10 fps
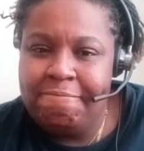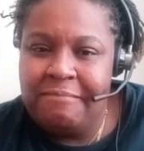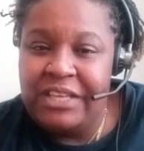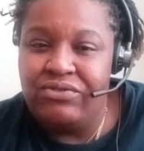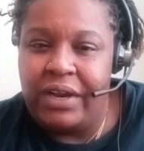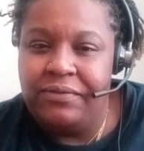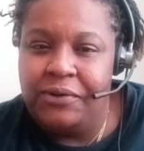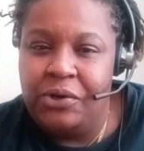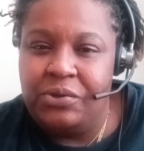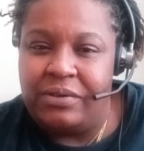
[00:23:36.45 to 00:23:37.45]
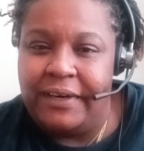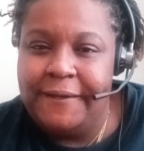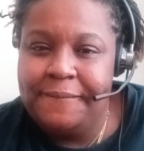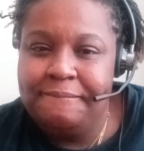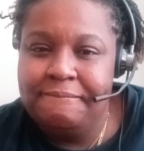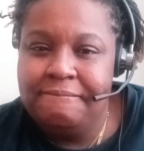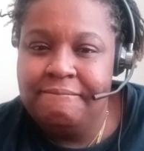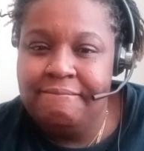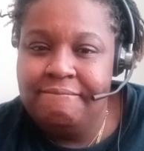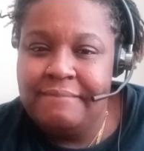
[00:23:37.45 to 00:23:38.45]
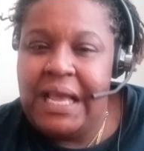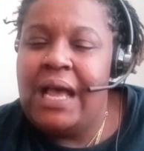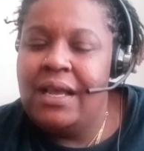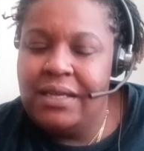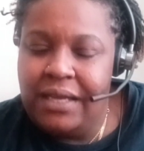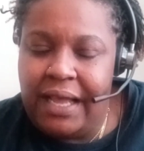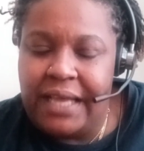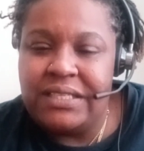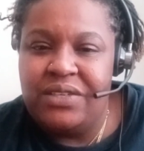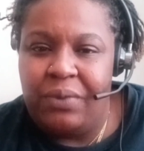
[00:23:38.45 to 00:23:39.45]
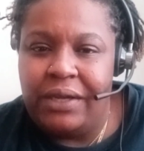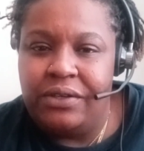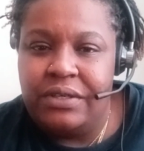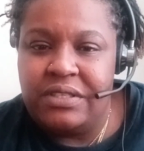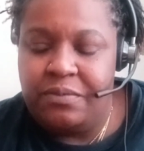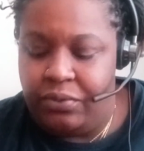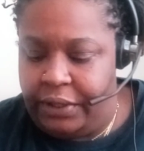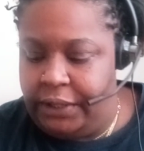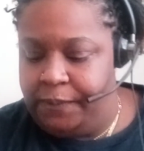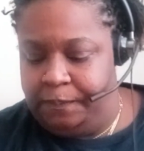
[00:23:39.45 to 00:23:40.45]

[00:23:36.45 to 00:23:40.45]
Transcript: its rightful owner, right? I see why you're disappointed.